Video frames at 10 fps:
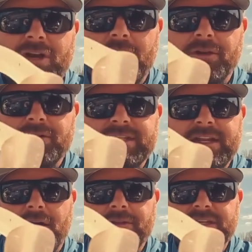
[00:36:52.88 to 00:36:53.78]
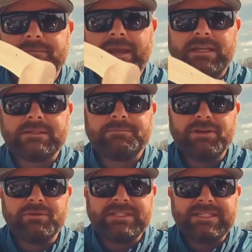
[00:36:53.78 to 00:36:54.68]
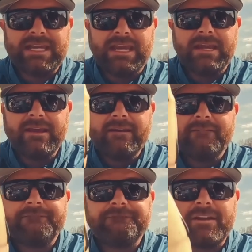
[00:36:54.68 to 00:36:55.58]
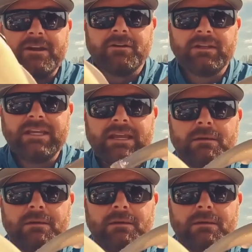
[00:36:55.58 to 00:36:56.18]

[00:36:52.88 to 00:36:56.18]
colors in all these baits, but you can see fairly